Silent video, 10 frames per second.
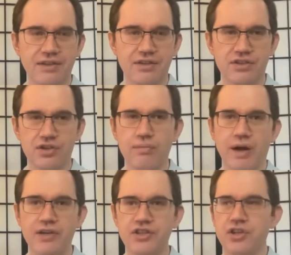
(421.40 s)
so
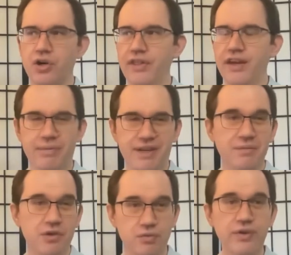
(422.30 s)
much so that it
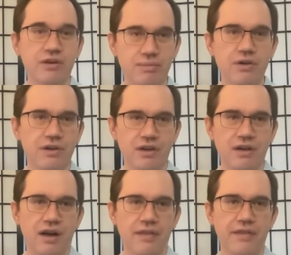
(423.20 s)
becomes a real
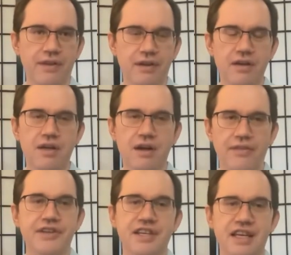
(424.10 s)
burden on the
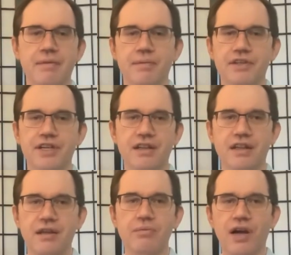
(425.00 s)
team, and
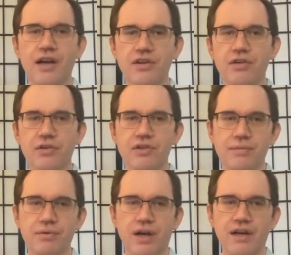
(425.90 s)
particularly the product owners
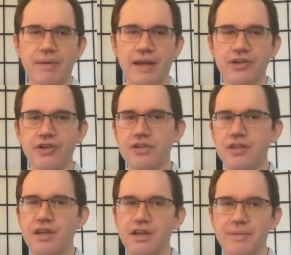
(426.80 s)
and product
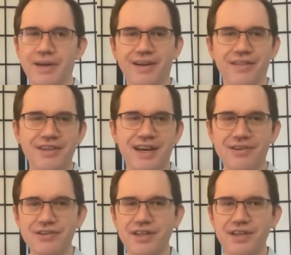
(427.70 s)
managers, depending on the
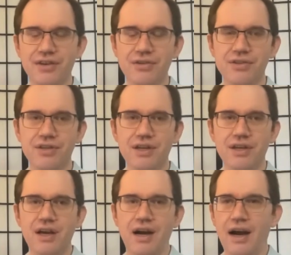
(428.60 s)
titles they use.
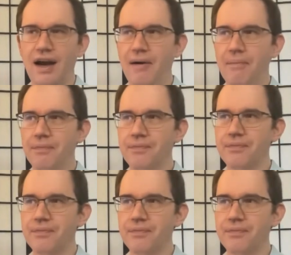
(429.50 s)
And